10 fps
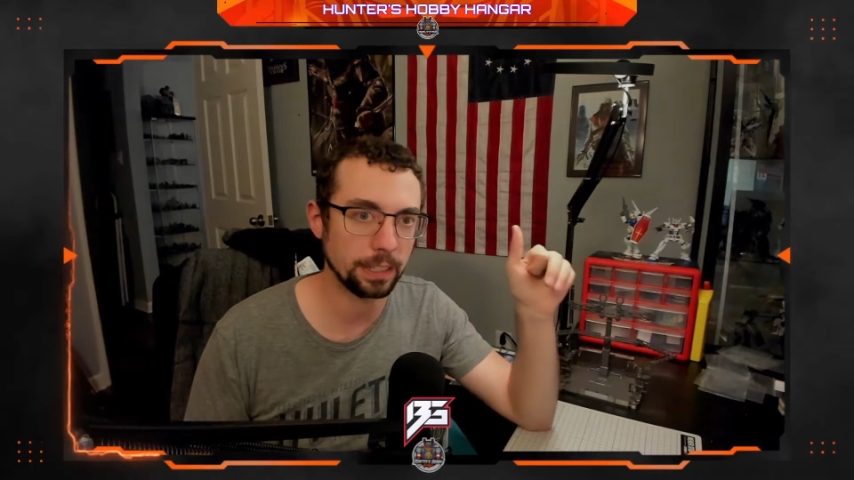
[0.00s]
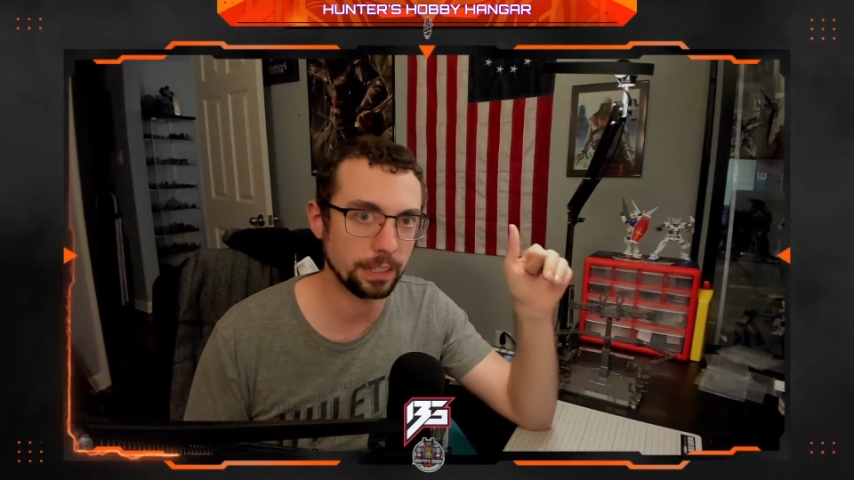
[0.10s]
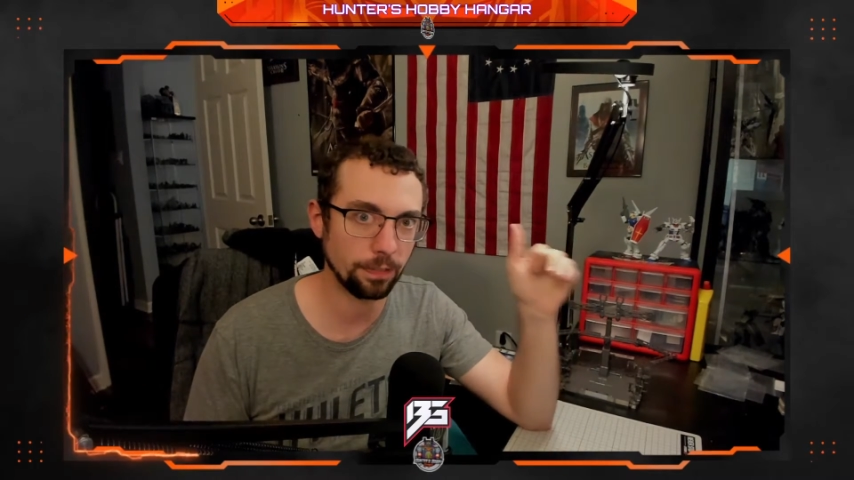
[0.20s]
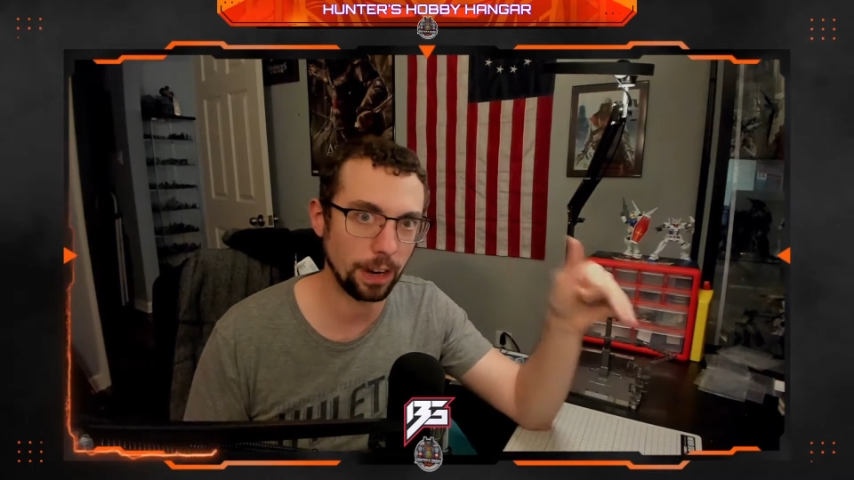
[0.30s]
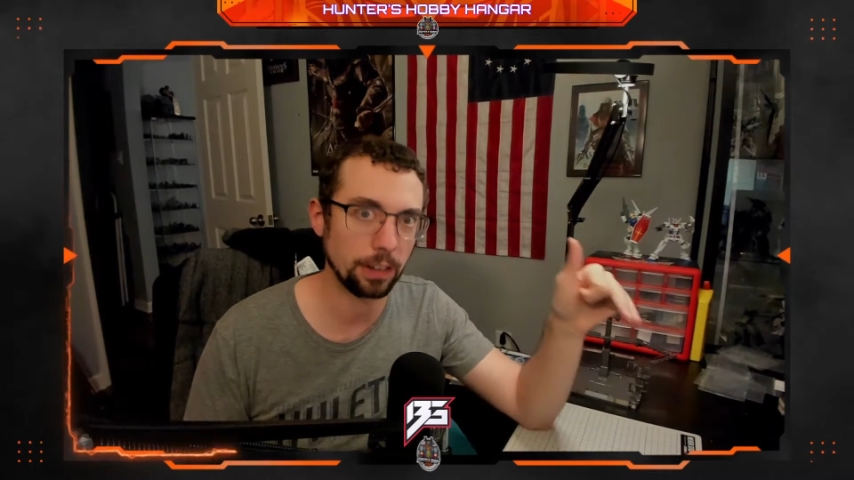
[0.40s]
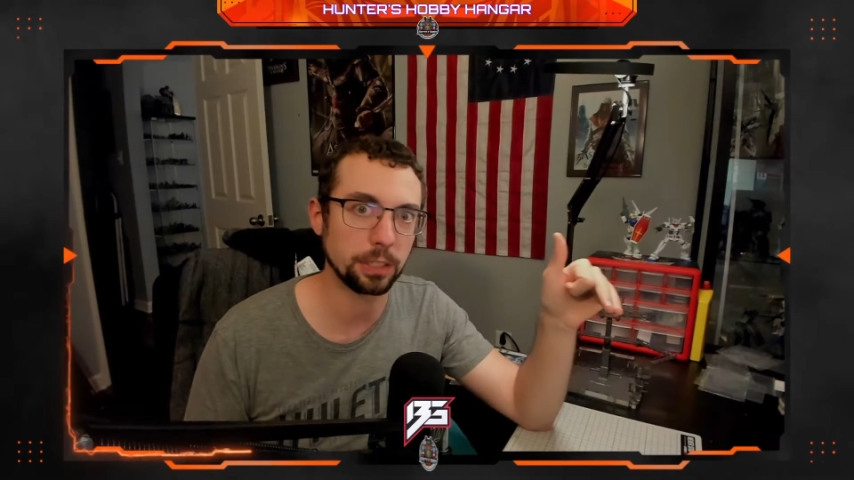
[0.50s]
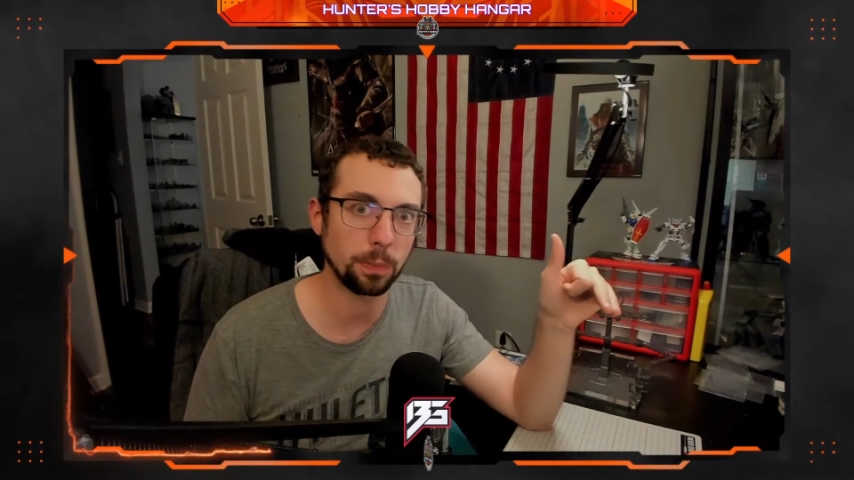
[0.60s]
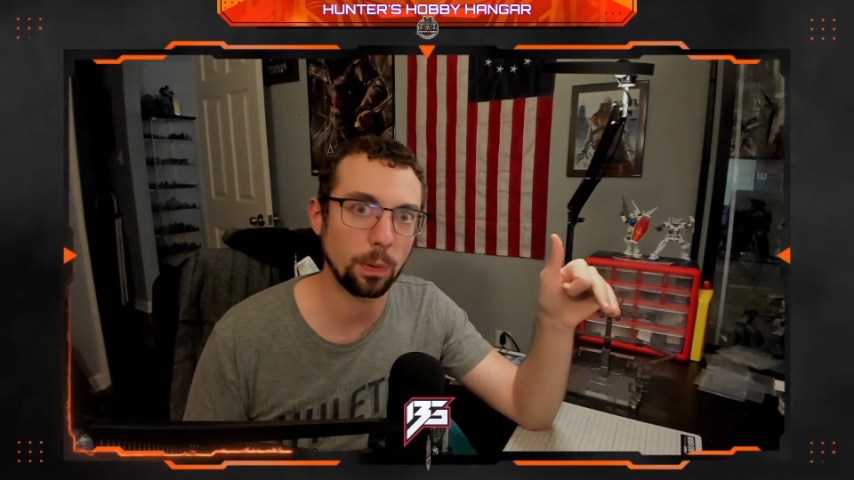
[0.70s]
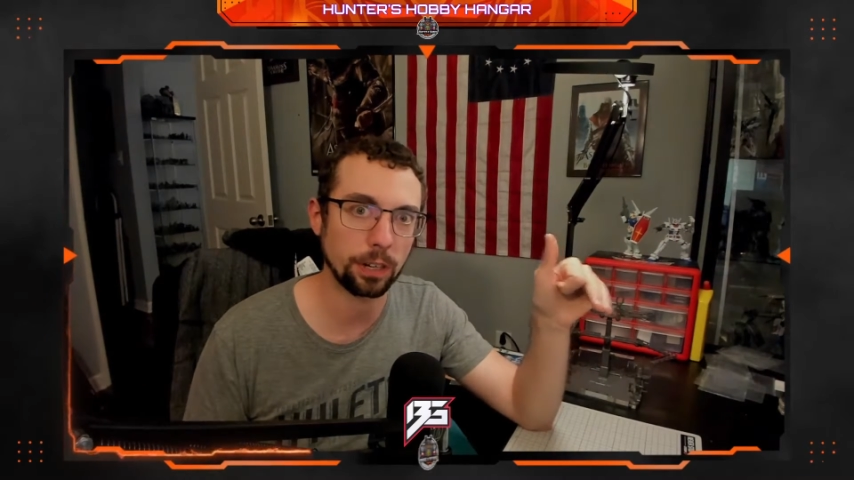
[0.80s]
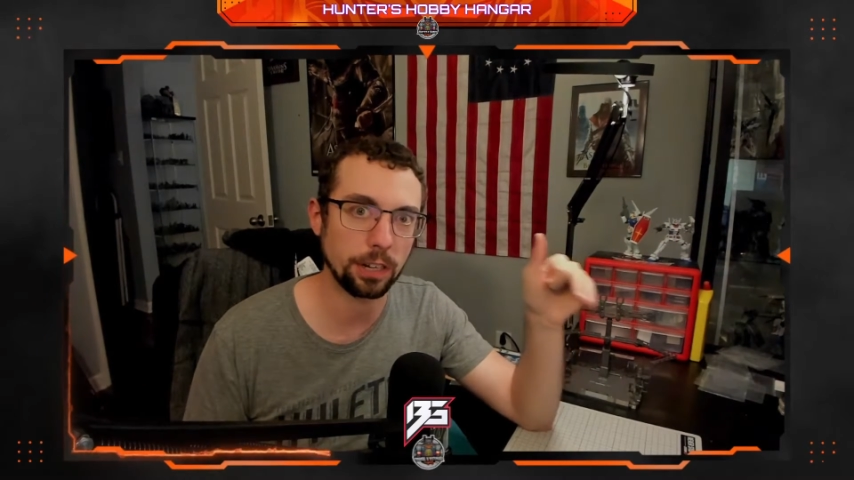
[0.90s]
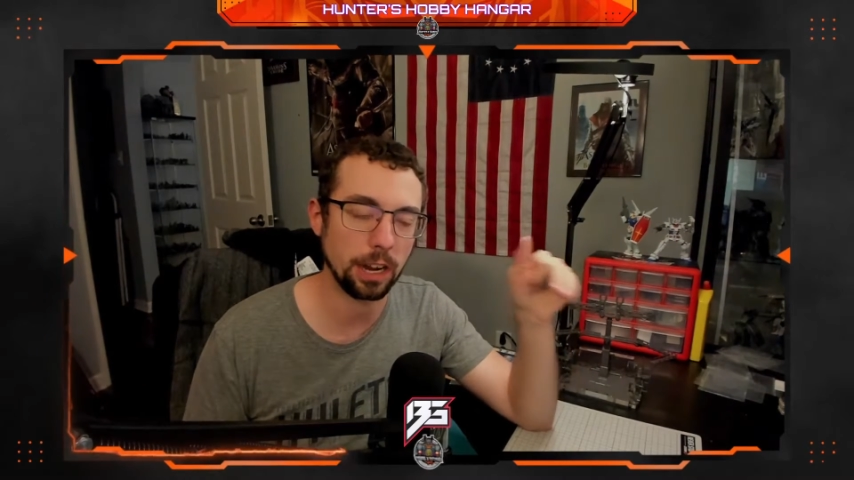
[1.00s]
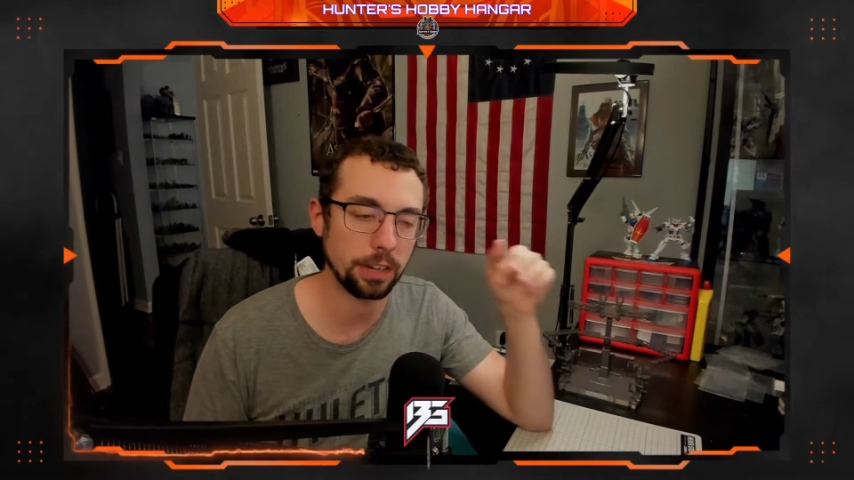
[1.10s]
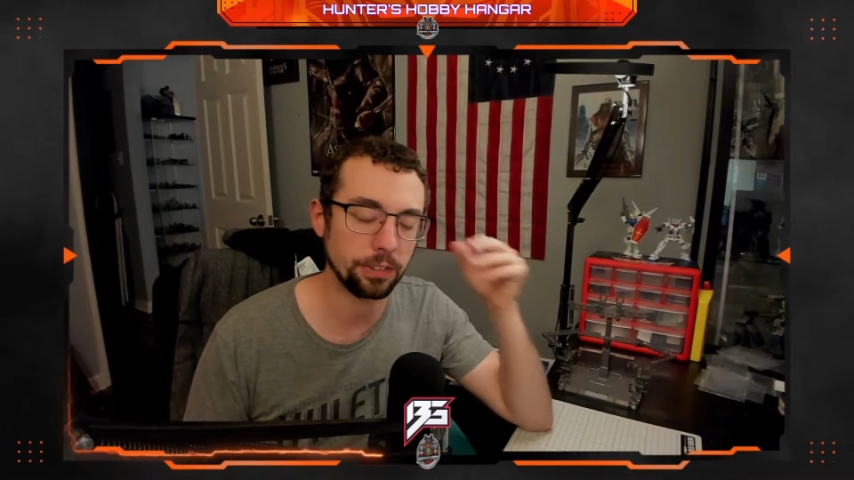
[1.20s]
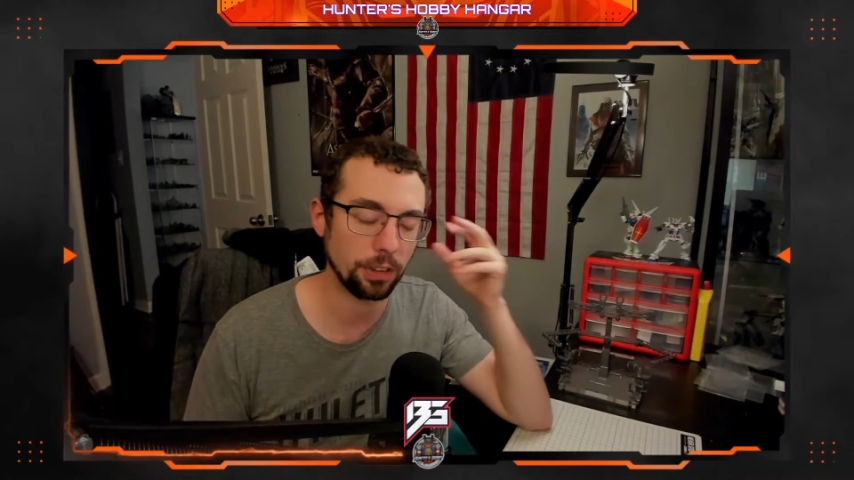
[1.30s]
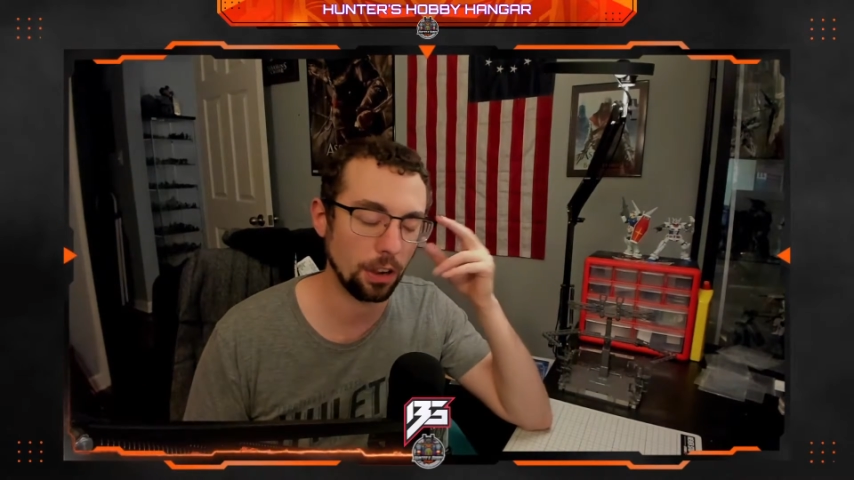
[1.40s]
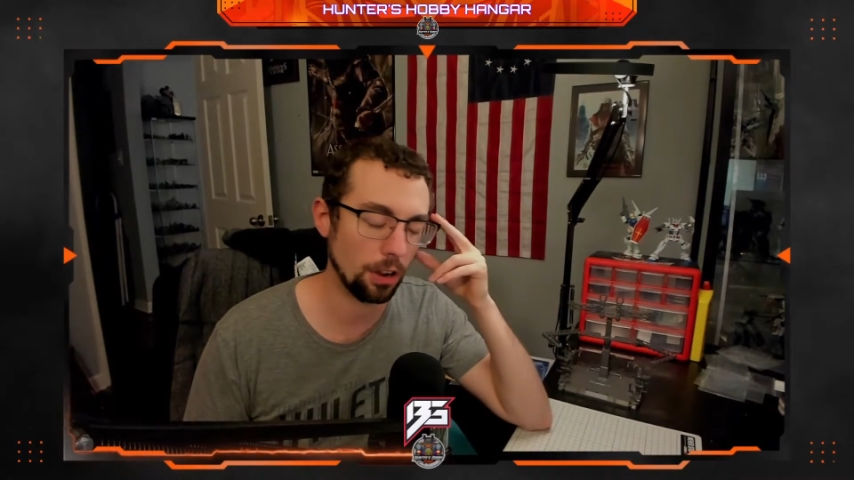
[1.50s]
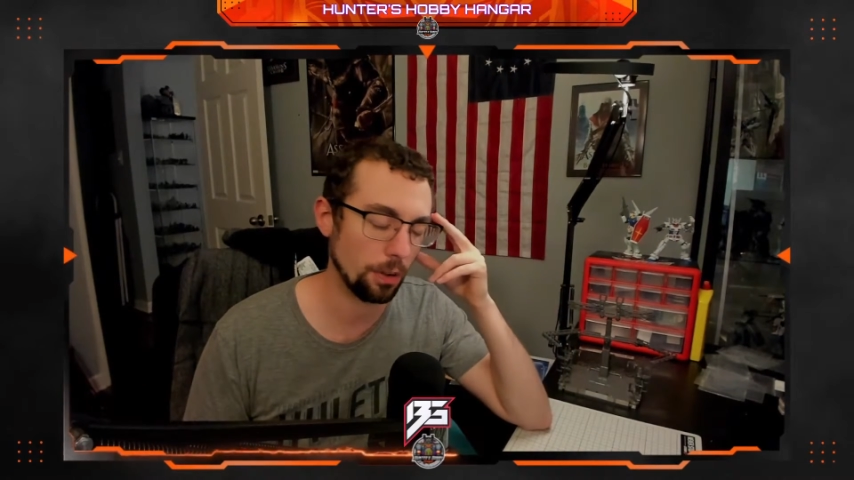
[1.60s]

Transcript: as the fire support guys.